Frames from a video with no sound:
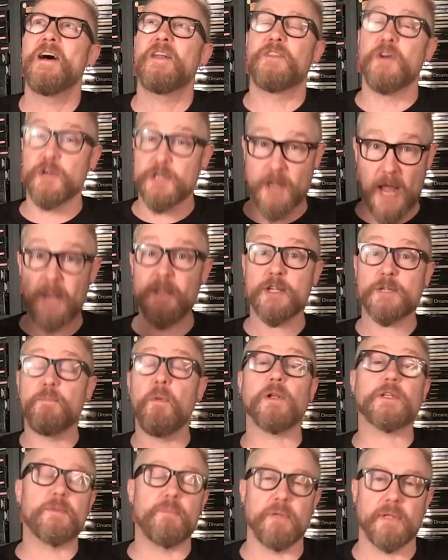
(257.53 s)
there's and there's
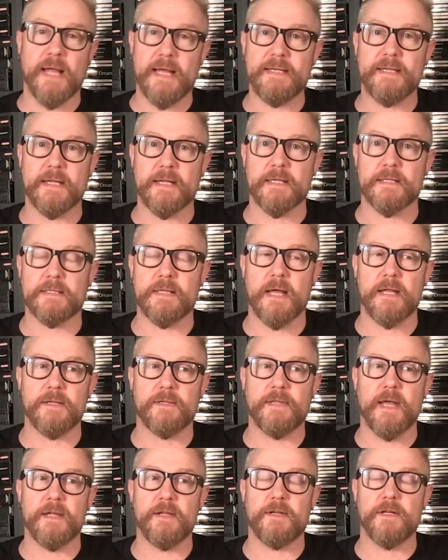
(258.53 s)
multiple endings that
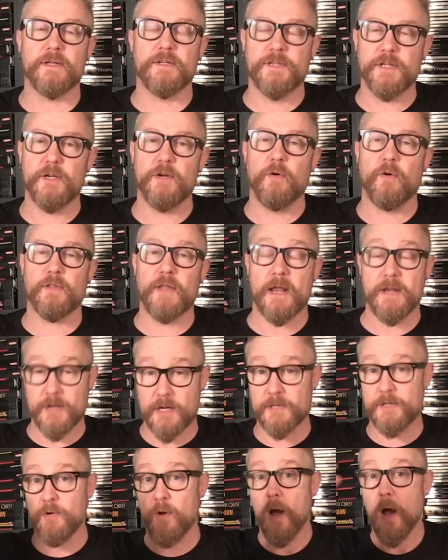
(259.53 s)
you, that you can do, and you
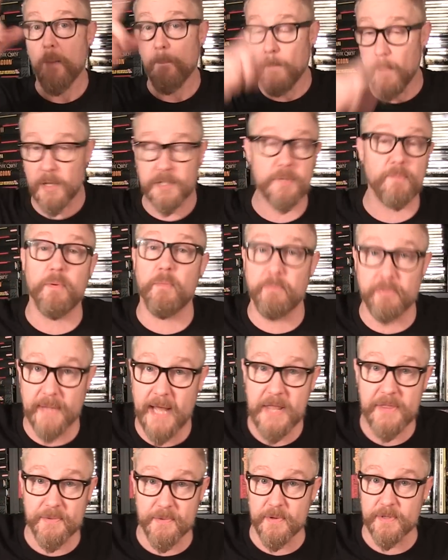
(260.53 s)
can do multiple
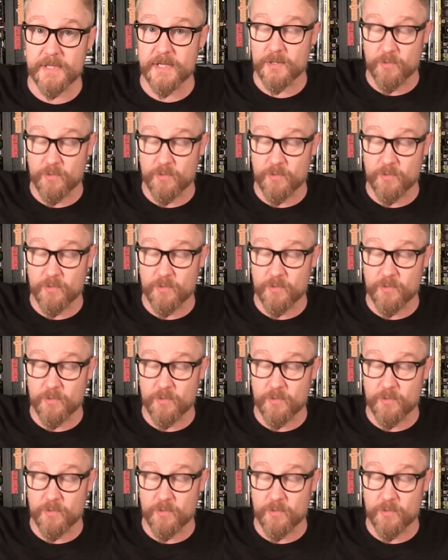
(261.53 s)
playthroughs